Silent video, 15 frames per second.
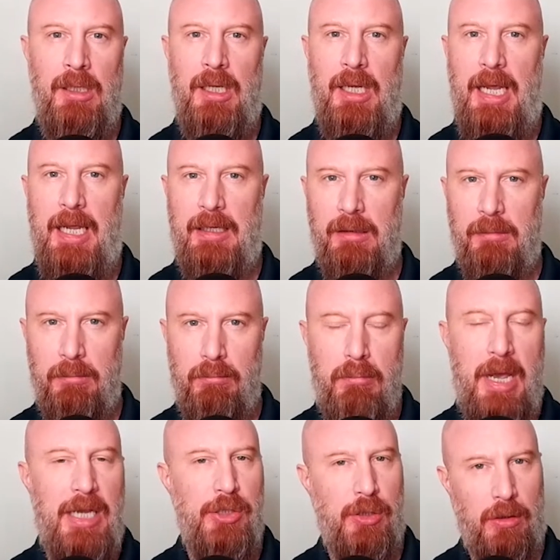and
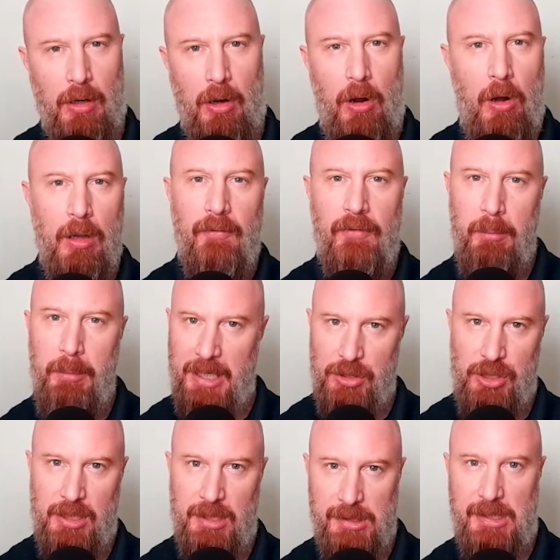measured all of the
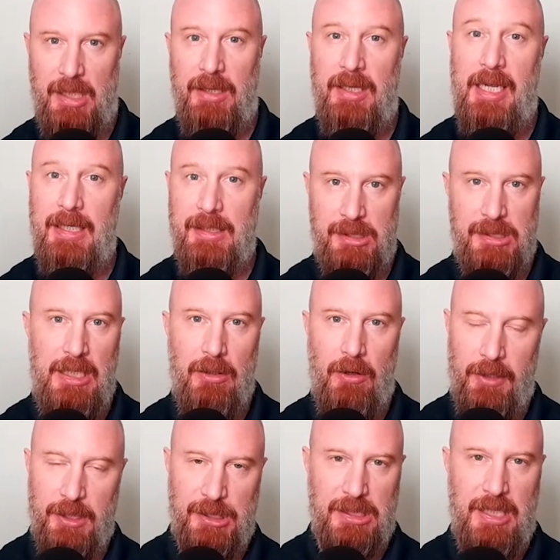pitches that they had seen,
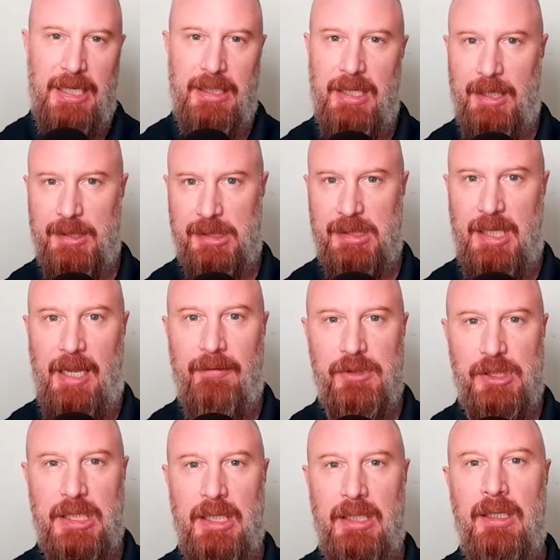all the slide decks that they've
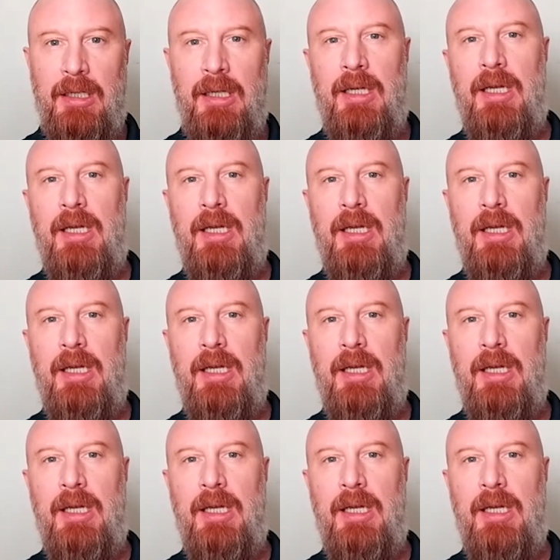seen,